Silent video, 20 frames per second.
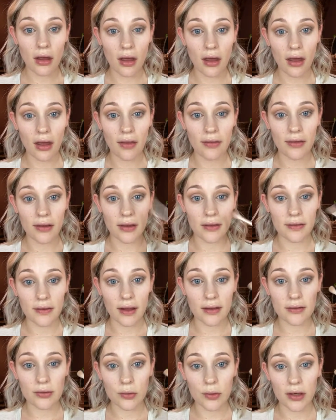And then
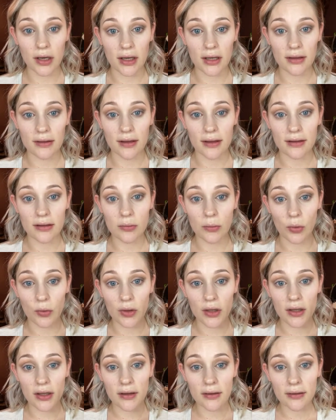that's creating that
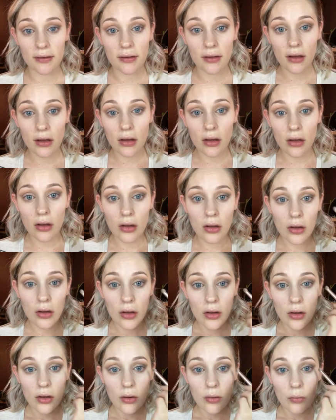smokiness.
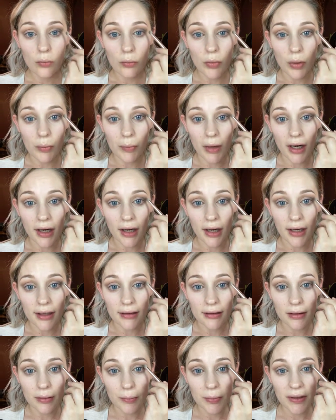But my eye
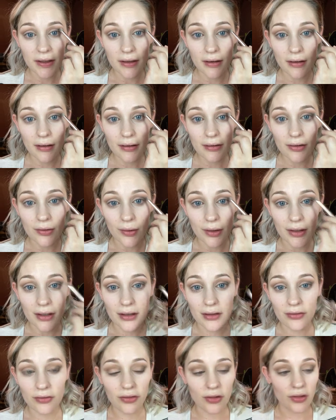dips here, so I need
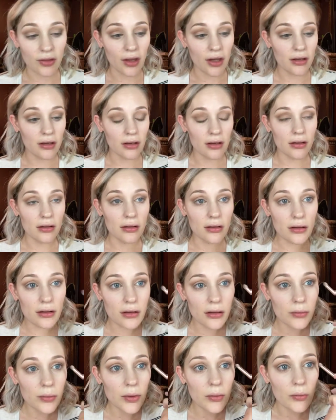to fill that in a
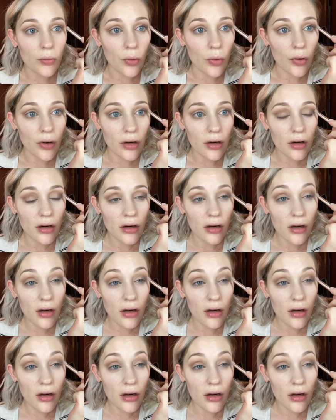little bit more.